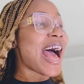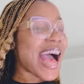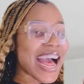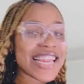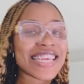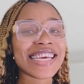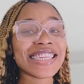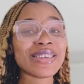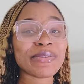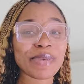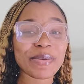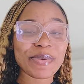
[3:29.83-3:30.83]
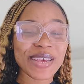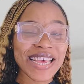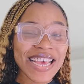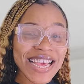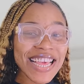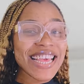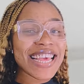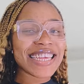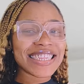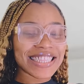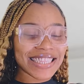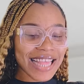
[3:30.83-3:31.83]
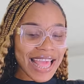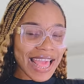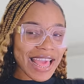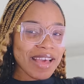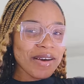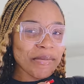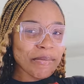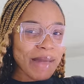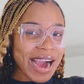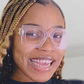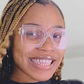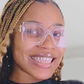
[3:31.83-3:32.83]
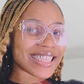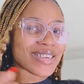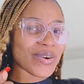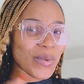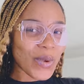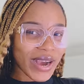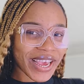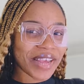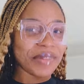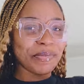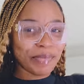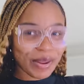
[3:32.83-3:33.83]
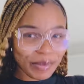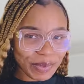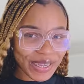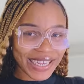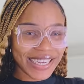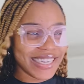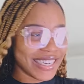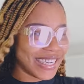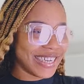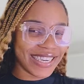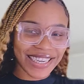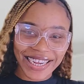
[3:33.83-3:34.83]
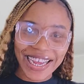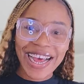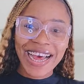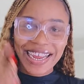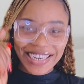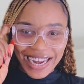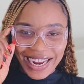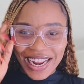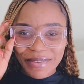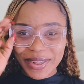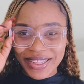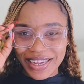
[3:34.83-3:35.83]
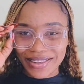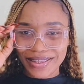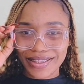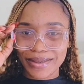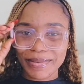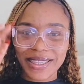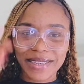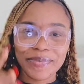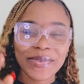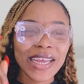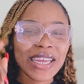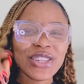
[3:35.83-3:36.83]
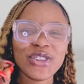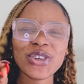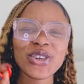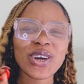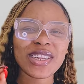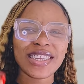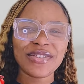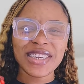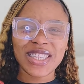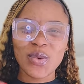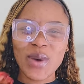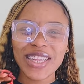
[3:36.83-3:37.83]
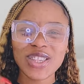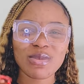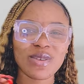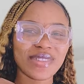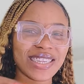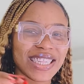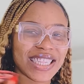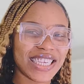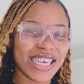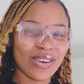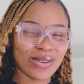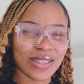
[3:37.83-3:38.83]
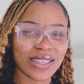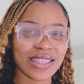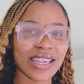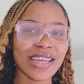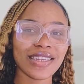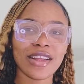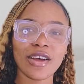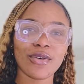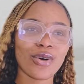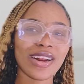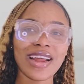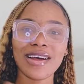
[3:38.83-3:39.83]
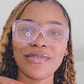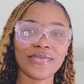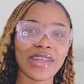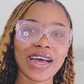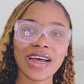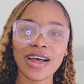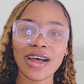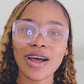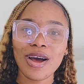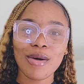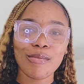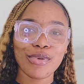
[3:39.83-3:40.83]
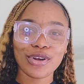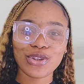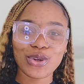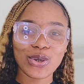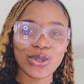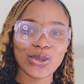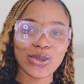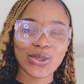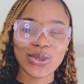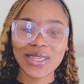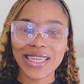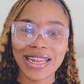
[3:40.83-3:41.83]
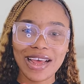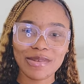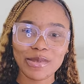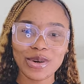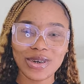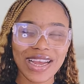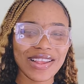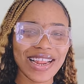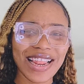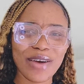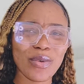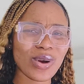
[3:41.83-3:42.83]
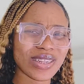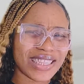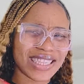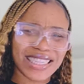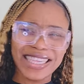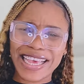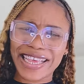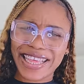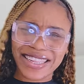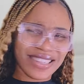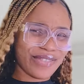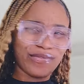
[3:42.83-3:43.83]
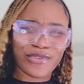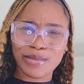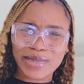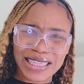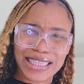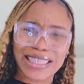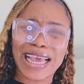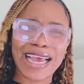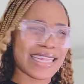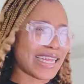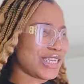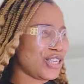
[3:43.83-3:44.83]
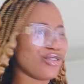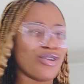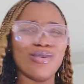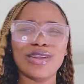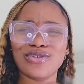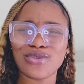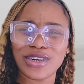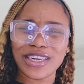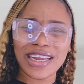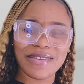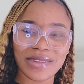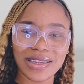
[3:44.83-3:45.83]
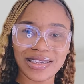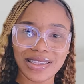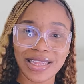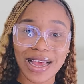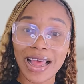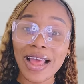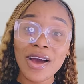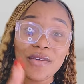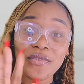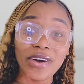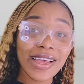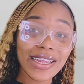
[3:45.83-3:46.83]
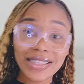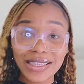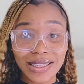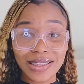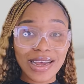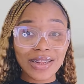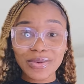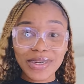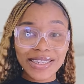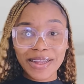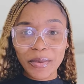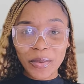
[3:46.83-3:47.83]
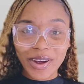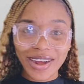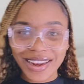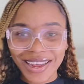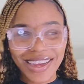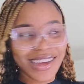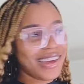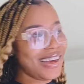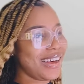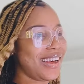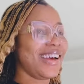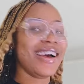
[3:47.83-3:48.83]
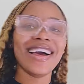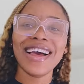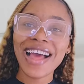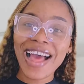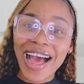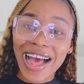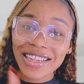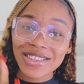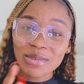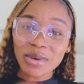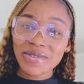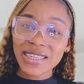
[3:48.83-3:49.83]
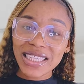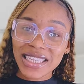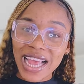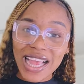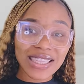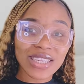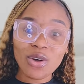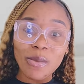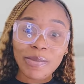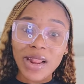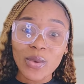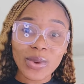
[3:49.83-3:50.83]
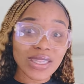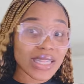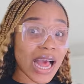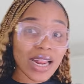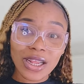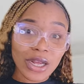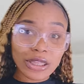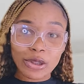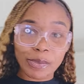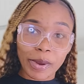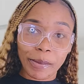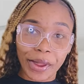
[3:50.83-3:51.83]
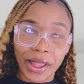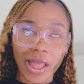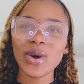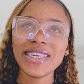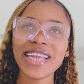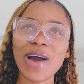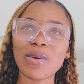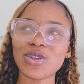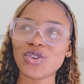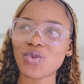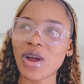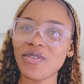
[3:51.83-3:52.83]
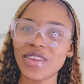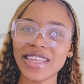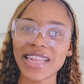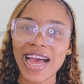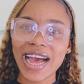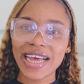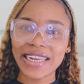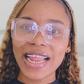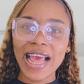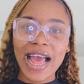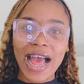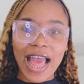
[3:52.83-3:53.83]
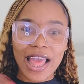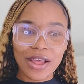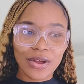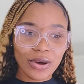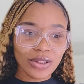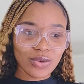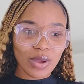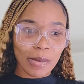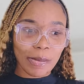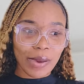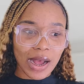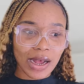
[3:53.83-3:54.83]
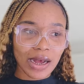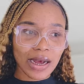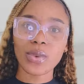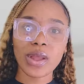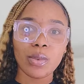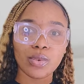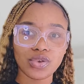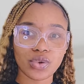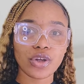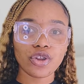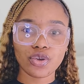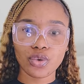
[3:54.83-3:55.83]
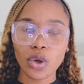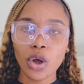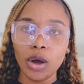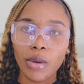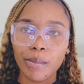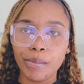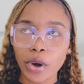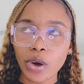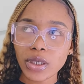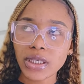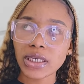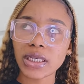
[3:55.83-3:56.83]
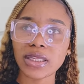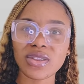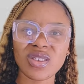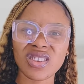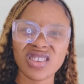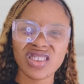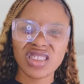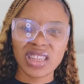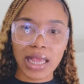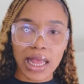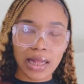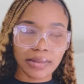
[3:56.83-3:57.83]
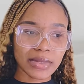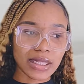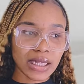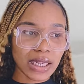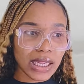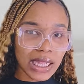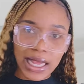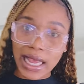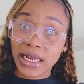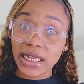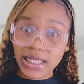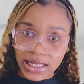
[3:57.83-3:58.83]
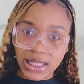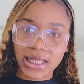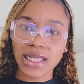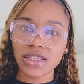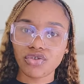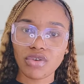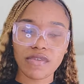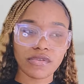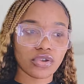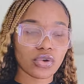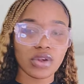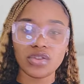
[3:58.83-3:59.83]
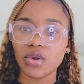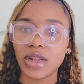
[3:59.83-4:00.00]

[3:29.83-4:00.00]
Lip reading: Alligator pepper is a mighty working pepper. Now, let me tell you something. Do you know the reason why some of these girls, they run after bus conductors and algorithms, and you're like, what's this girl getting from this guy that she's always running after this guy? Forget it, they are doing them well. And some of these guys, they don't play with alligator pepper. One day I was traveling and I got to a park where I was going to budge. It was an interstate travel, so it's